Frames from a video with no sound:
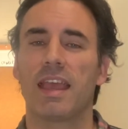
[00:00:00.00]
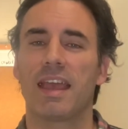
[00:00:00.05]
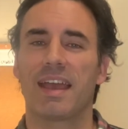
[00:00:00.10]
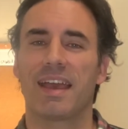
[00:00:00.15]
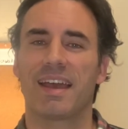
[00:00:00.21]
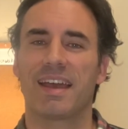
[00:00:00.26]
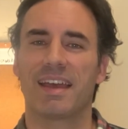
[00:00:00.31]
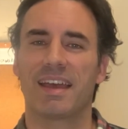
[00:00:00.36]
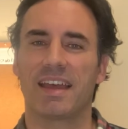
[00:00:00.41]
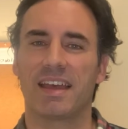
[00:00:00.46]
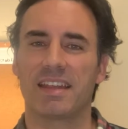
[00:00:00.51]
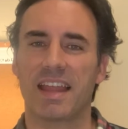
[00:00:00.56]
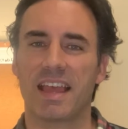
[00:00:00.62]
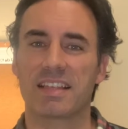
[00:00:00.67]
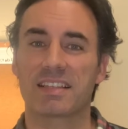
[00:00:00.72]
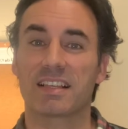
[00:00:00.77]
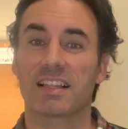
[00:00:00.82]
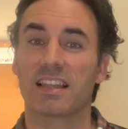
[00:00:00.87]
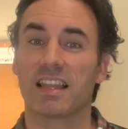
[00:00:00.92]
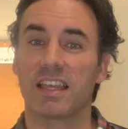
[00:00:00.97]
an
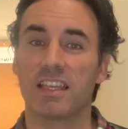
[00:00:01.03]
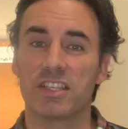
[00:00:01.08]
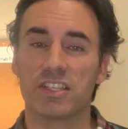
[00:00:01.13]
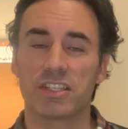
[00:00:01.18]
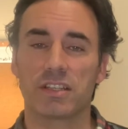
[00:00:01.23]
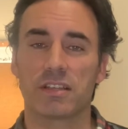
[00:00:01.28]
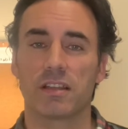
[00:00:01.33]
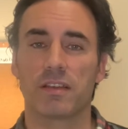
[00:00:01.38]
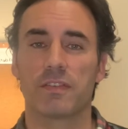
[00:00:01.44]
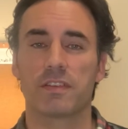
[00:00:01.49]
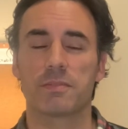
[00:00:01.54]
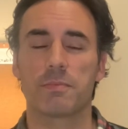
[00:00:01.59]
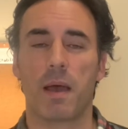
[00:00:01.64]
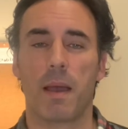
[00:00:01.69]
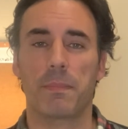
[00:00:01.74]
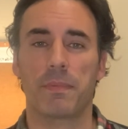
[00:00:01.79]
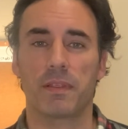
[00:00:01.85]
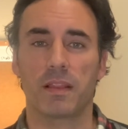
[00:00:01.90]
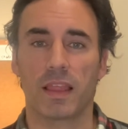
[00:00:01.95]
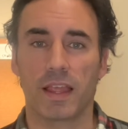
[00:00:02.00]
escalation of his
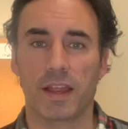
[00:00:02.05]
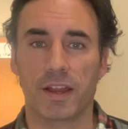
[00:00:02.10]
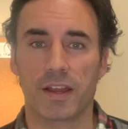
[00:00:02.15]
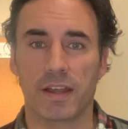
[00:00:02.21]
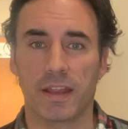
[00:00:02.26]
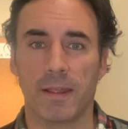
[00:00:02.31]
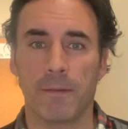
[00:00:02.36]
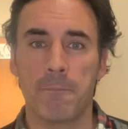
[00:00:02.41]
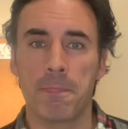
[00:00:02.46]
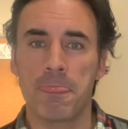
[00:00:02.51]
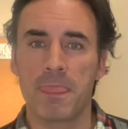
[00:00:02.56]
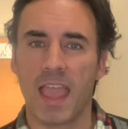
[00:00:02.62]
popularity.